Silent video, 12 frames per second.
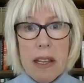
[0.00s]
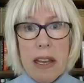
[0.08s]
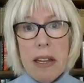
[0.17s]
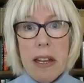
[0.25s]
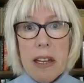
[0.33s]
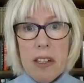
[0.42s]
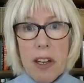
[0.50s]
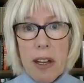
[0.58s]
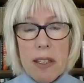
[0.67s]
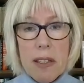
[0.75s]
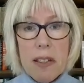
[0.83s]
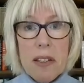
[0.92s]
The
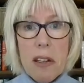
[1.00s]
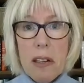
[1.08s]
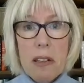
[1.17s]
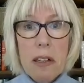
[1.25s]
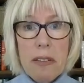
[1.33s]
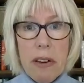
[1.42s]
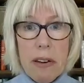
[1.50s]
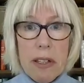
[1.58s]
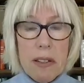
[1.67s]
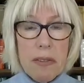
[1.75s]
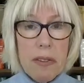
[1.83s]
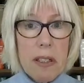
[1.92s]
NHS is clearly very
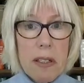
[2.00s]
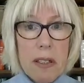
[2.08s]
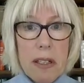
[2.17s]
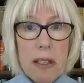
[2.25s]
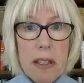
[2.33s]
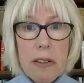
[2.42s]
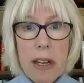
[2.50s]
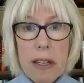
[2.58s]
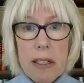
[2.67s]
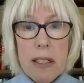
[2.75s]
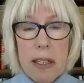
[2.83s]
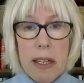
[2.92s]
different to the
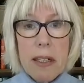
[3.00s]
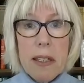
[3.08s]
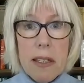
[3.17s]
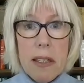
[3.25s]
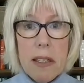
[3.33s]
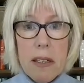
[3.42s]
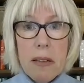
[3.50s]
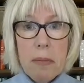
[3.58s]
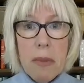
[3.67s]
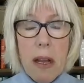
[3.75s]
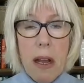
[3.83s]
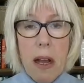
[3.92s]
United States
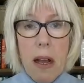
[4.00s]
system.